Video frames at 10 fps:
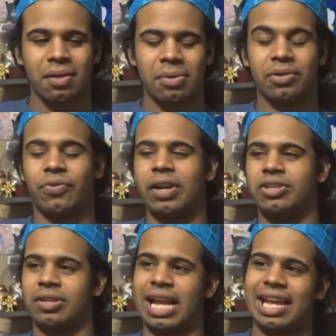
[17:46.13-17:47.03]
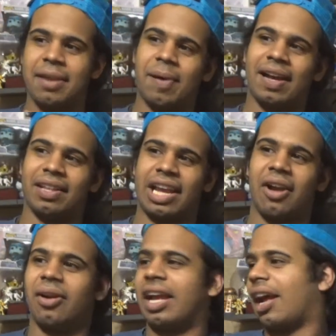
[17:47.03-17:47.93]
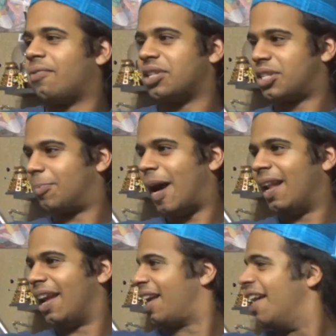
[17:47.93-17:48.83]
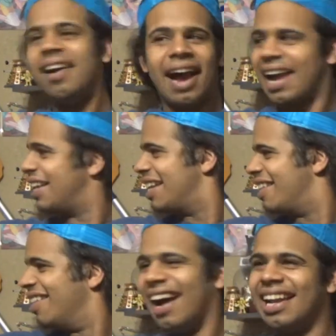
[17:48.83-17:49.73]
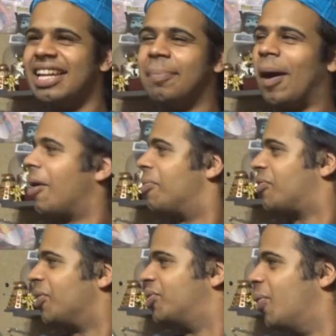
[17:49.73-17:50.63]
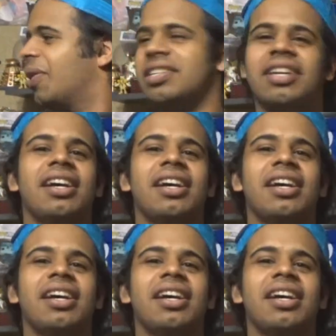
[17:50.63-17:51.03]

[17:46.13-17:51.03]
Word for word: which is funny too because I hid behind the counter like I was a spy. Like I need I need the Powerpuff Girl toys.